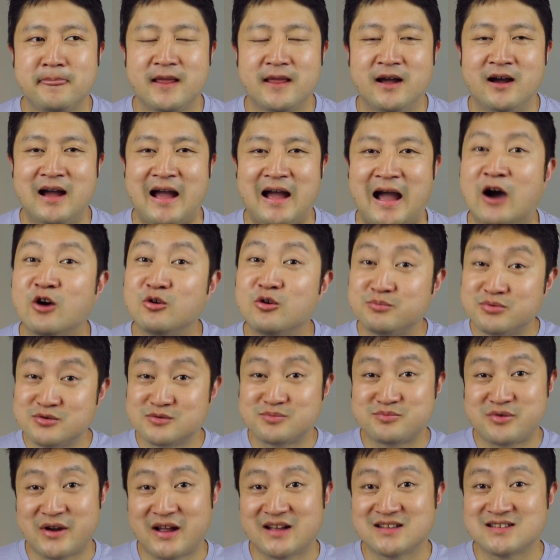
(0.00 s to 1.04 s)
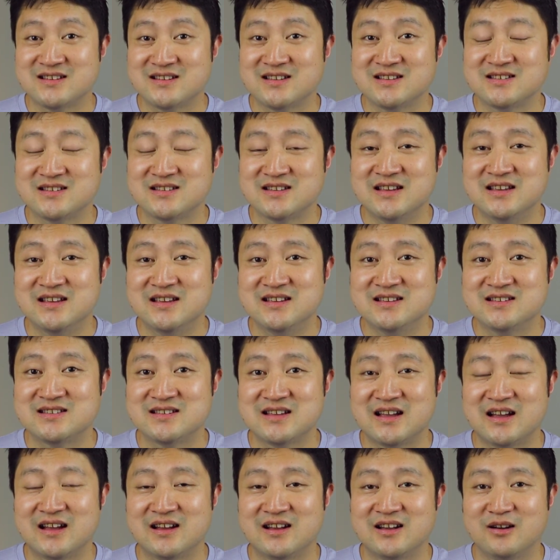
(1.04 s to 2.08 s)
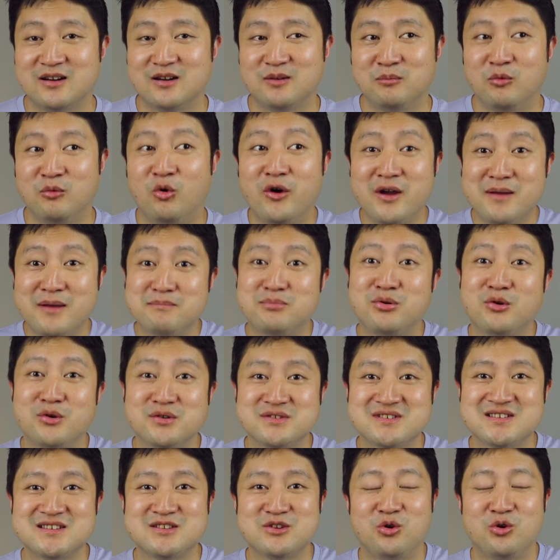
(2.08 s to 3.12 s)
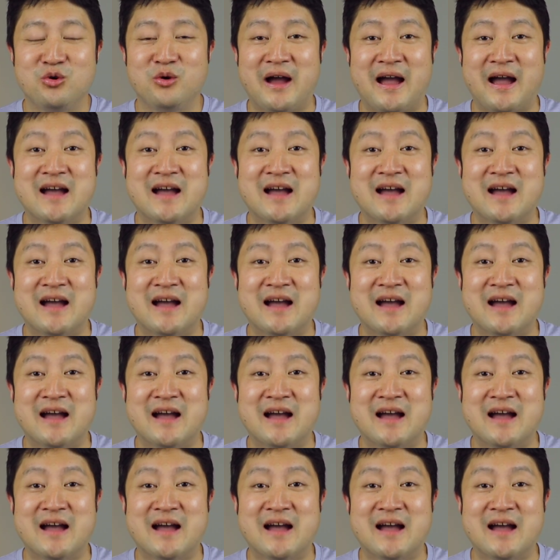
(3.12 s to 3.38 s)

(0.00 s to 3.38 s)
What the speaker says: output practice is more important or